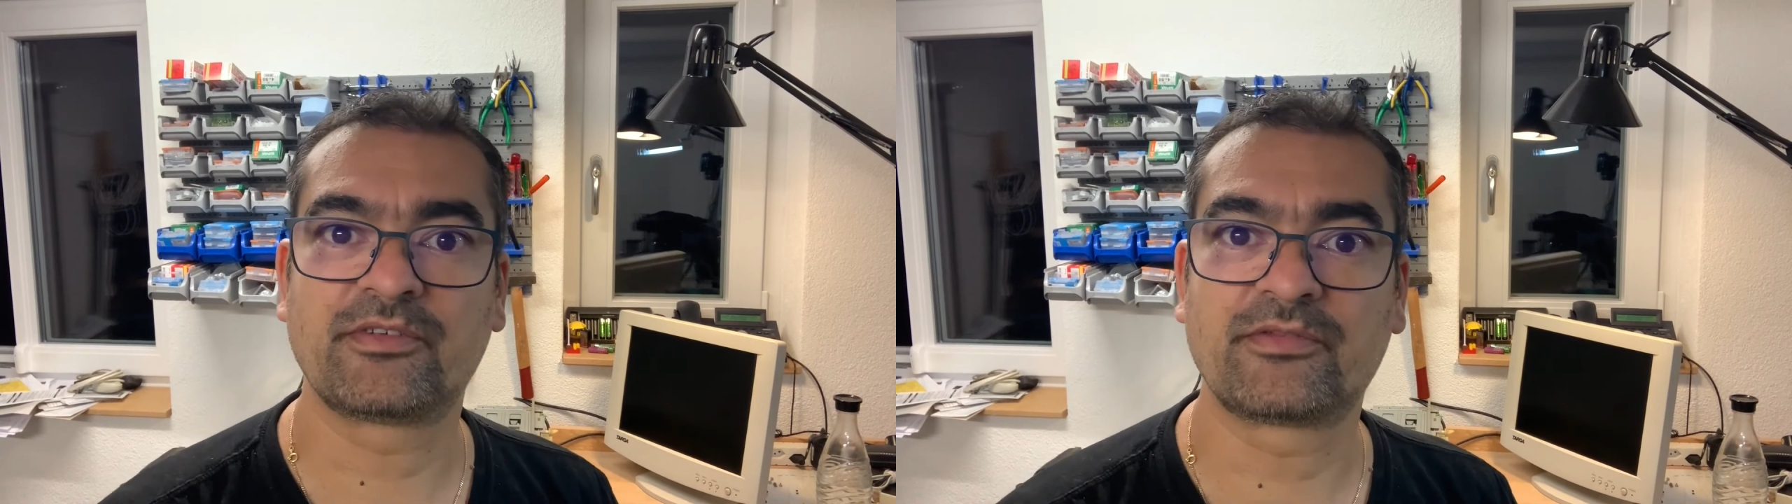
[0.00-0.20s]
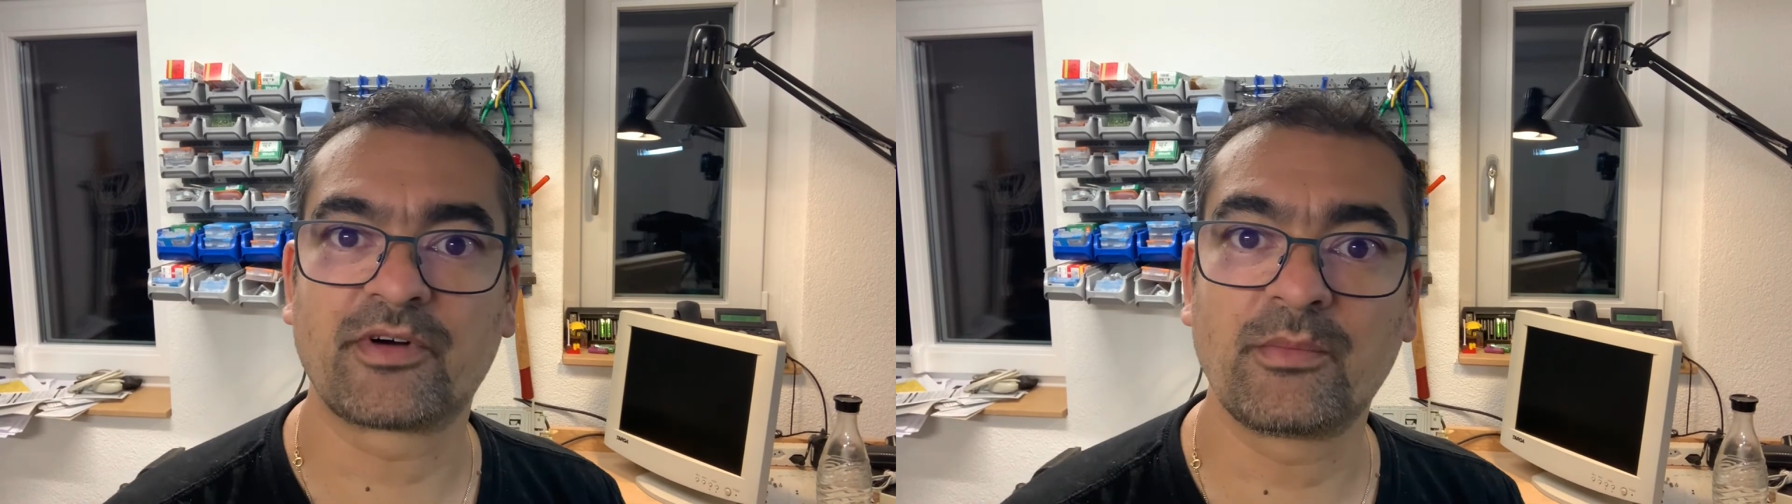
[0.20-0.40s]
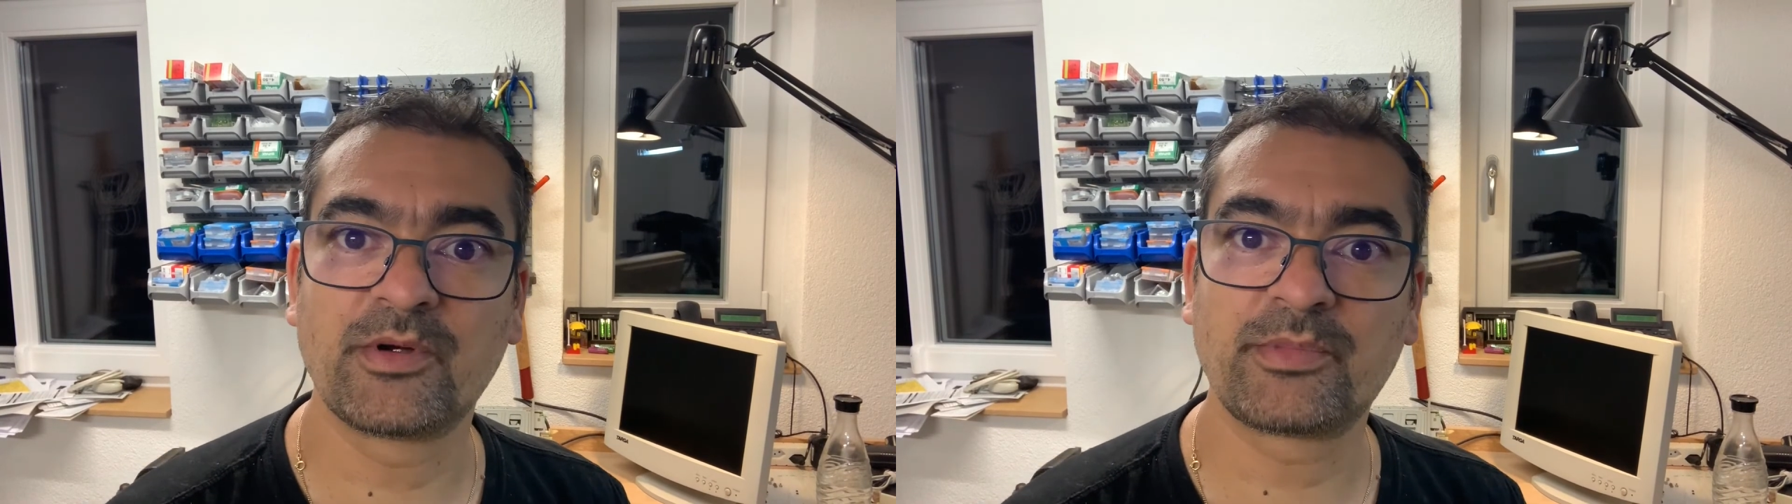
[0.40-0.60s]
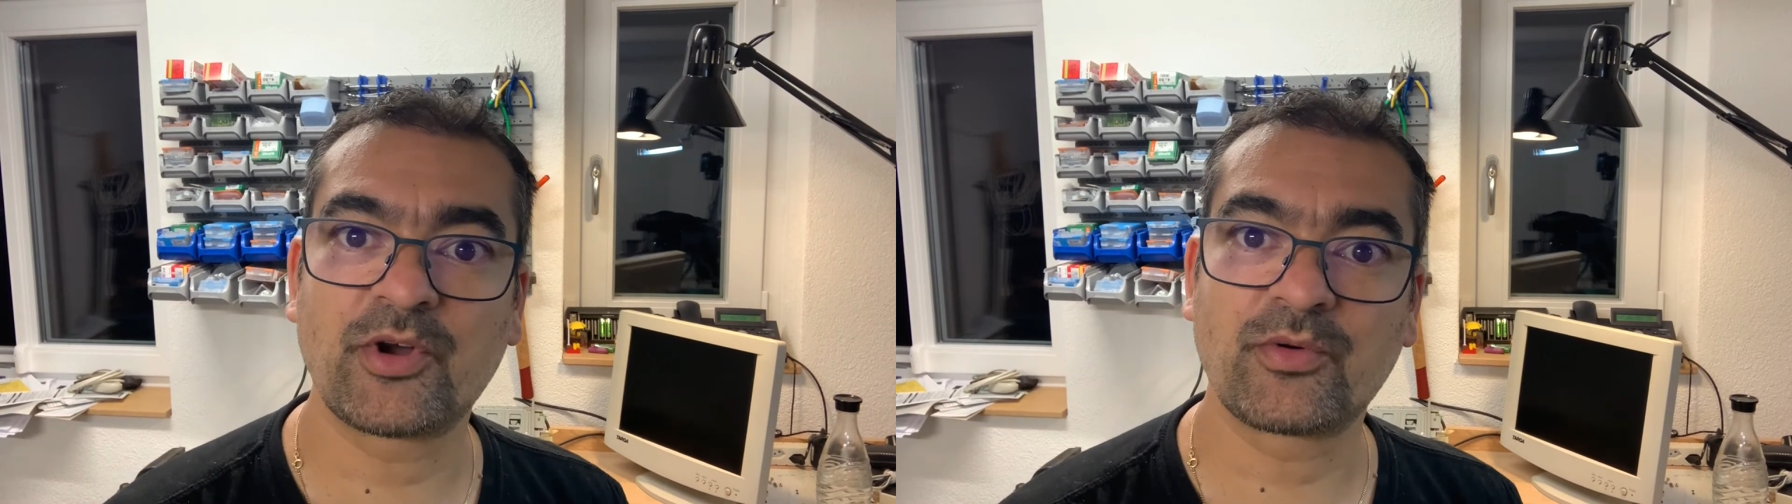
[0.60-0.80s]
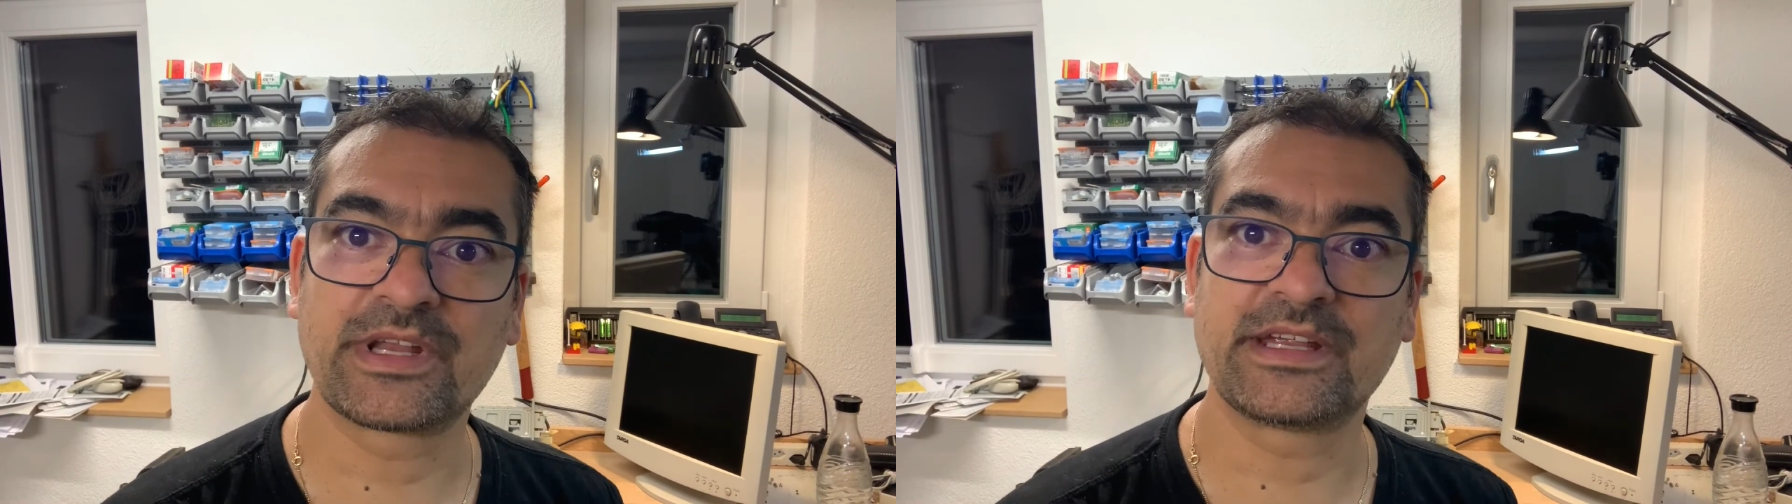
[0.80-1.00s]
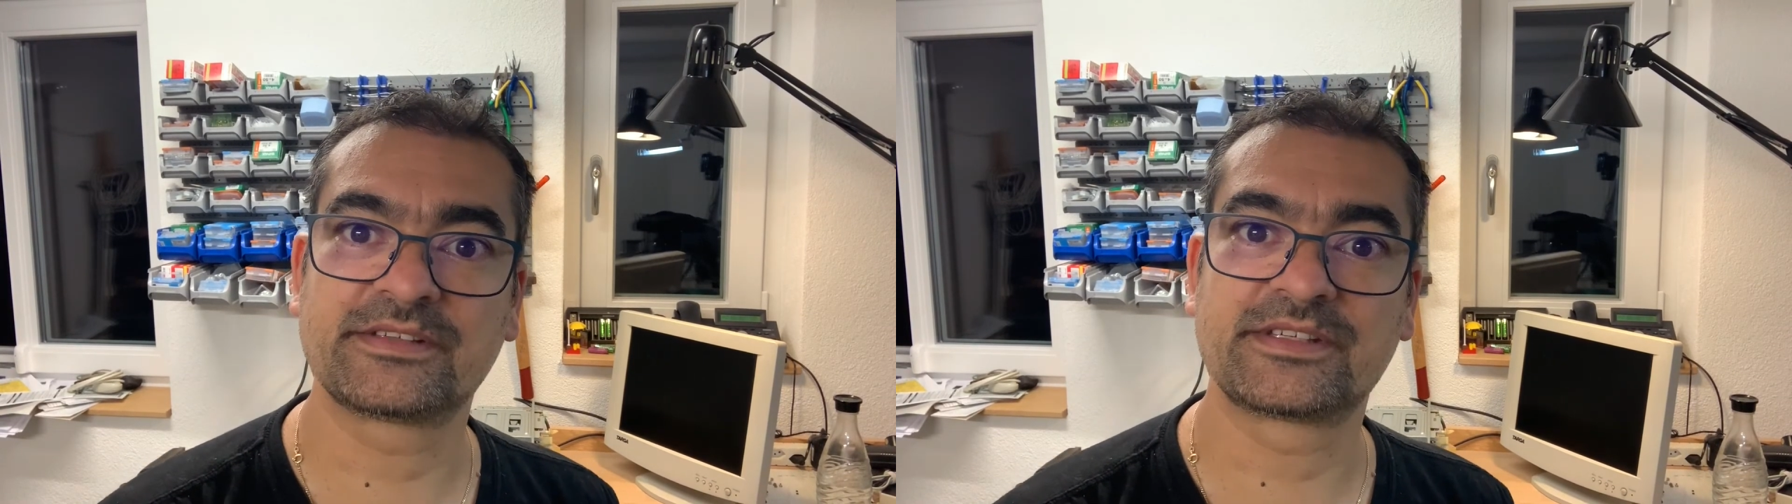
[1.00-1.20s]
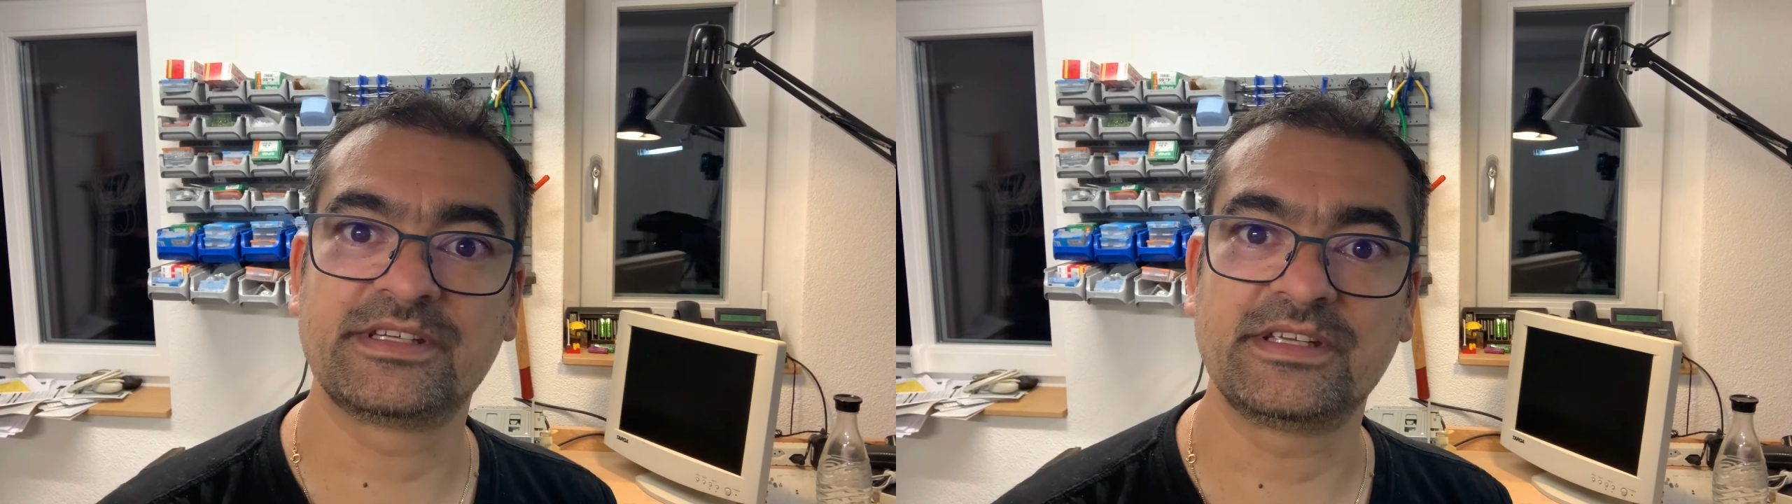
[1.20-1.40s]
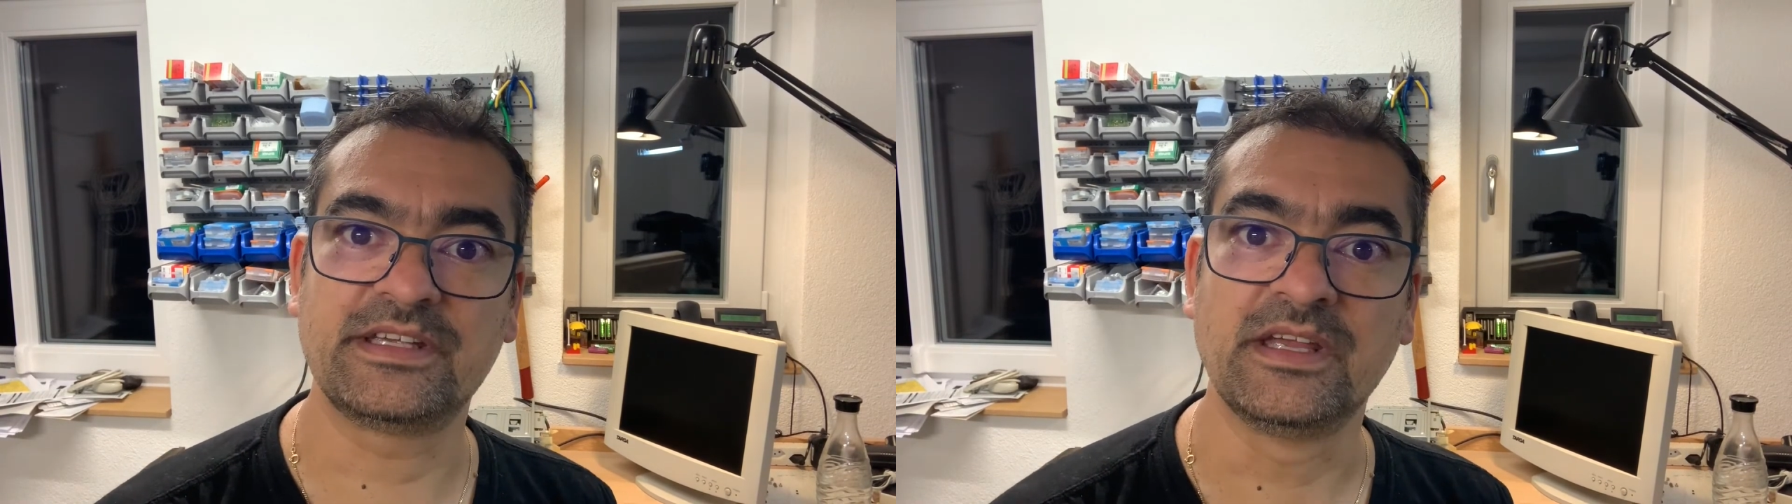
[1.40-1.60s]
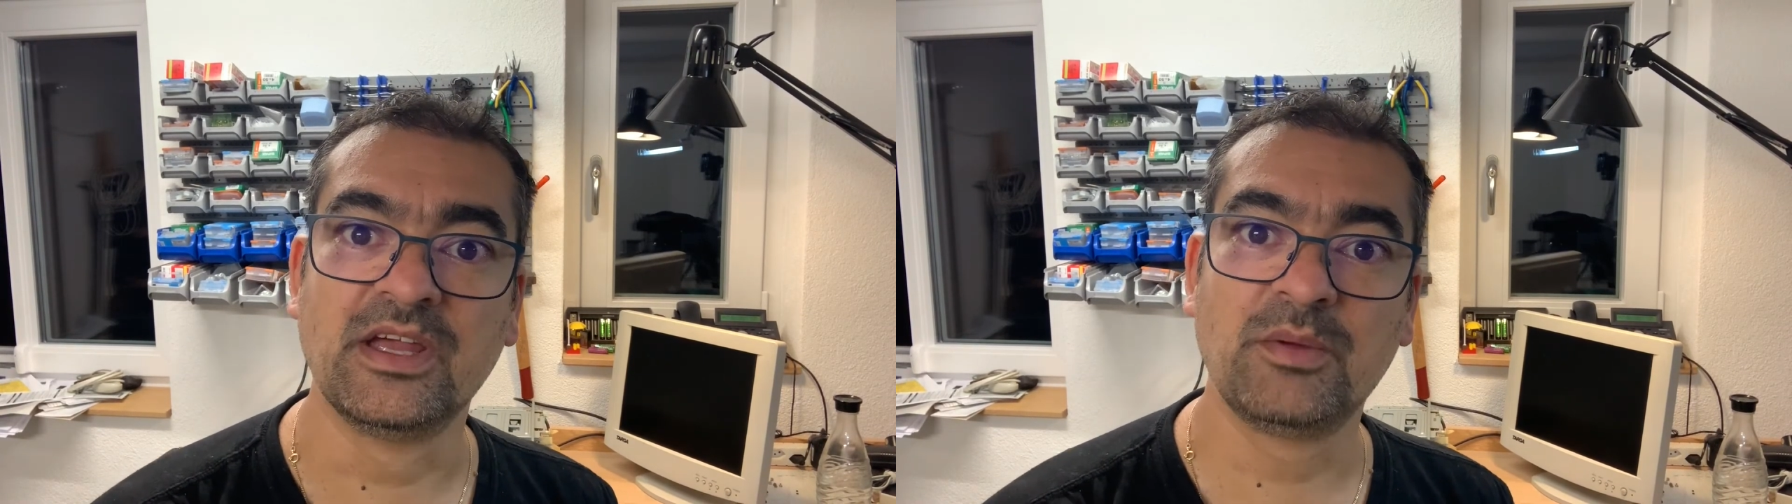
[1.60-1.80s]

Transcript: from a broken LCD,